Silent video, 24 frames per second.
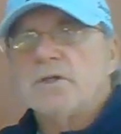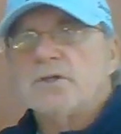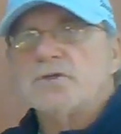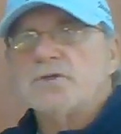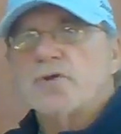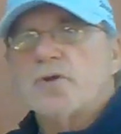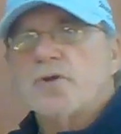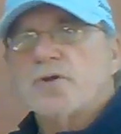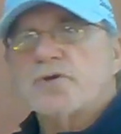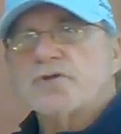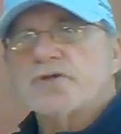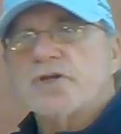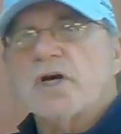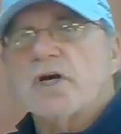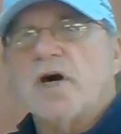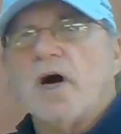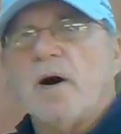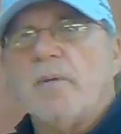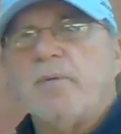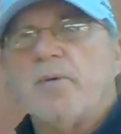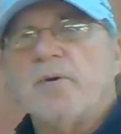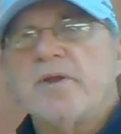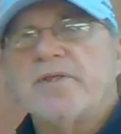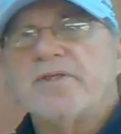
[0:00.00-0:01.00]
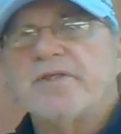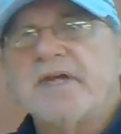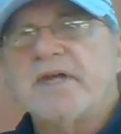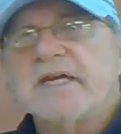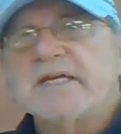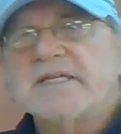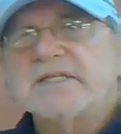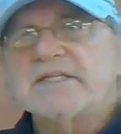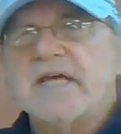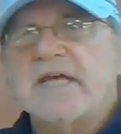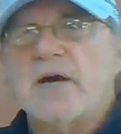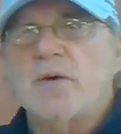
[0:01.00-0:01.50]
So there's a couple of
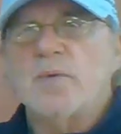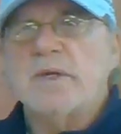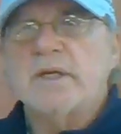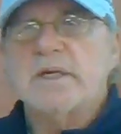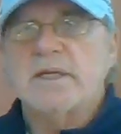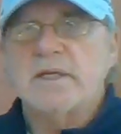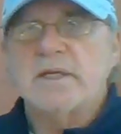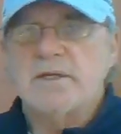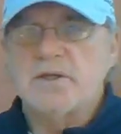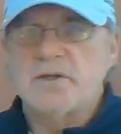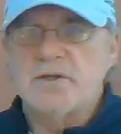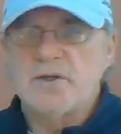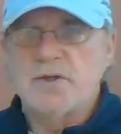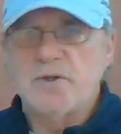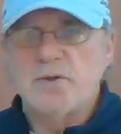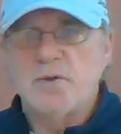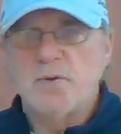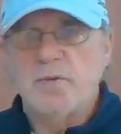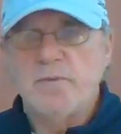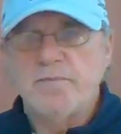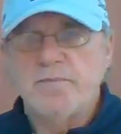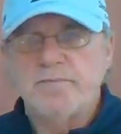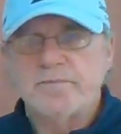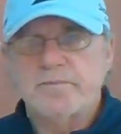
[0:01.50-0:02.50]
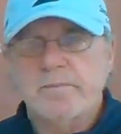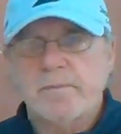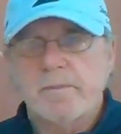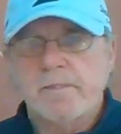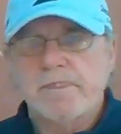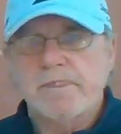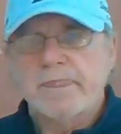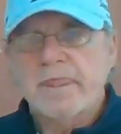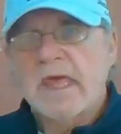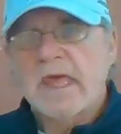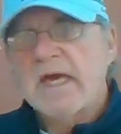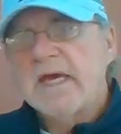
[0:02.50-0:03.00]
things that we can do.
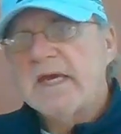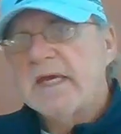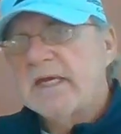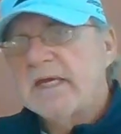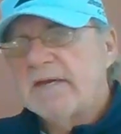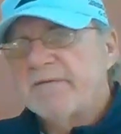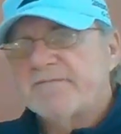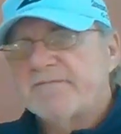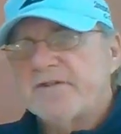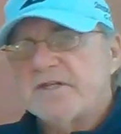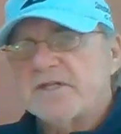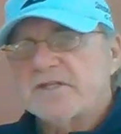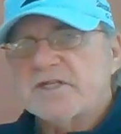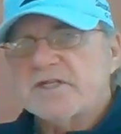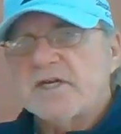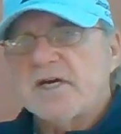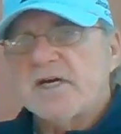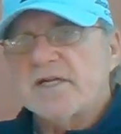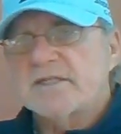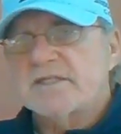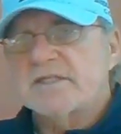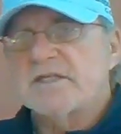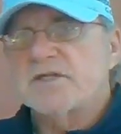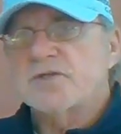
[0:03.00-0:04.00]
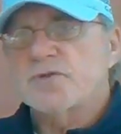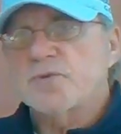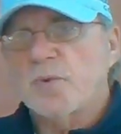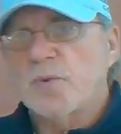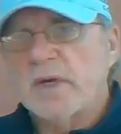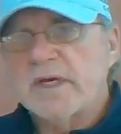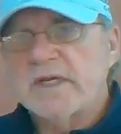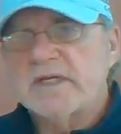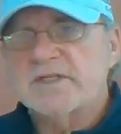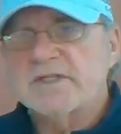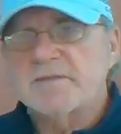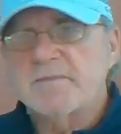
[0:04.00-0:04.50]
If this cuts this
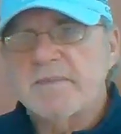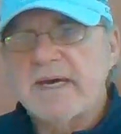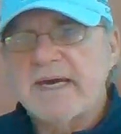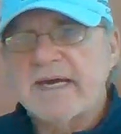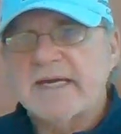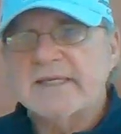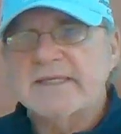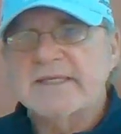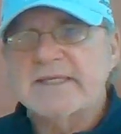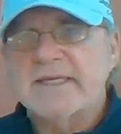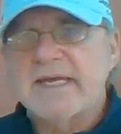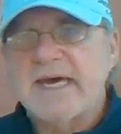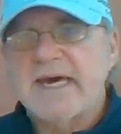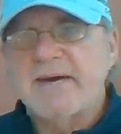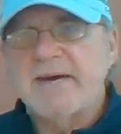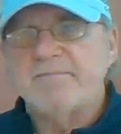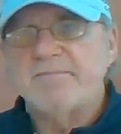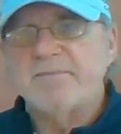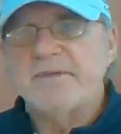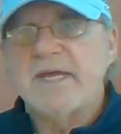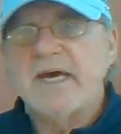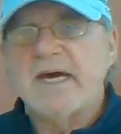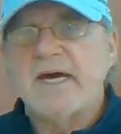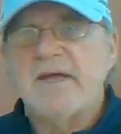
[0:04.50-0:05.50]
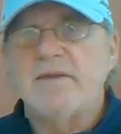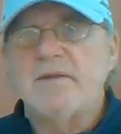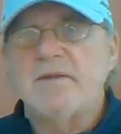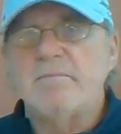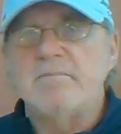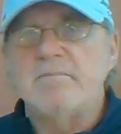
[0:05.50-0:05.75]
right smack dab down the